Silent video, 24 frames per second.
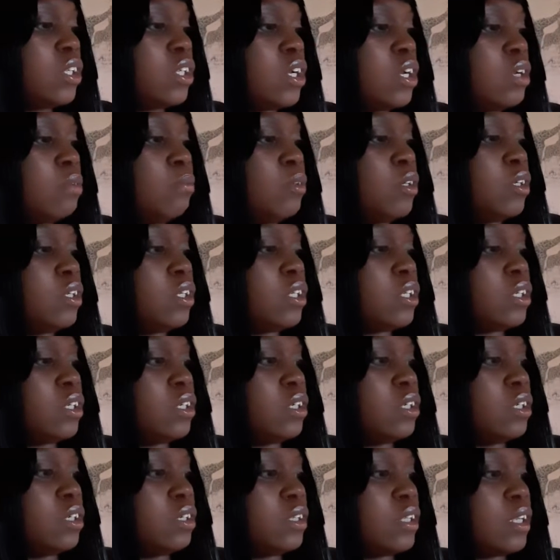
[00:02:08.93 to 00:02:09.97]
So I'm just
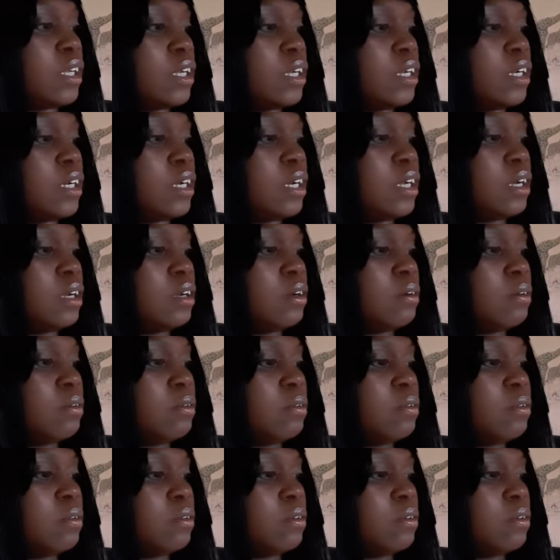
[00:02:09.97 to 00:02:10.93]
going to do that now.